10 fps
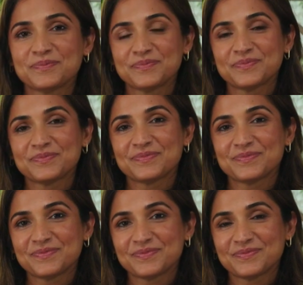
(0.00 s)

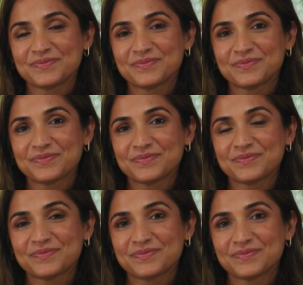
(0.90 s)

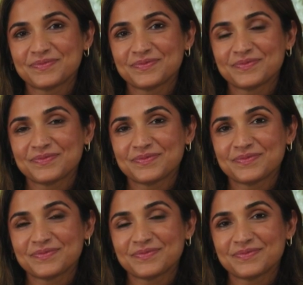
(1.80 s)

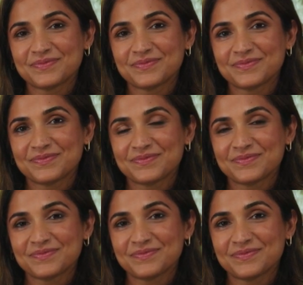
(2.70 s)
The person shown says nothing.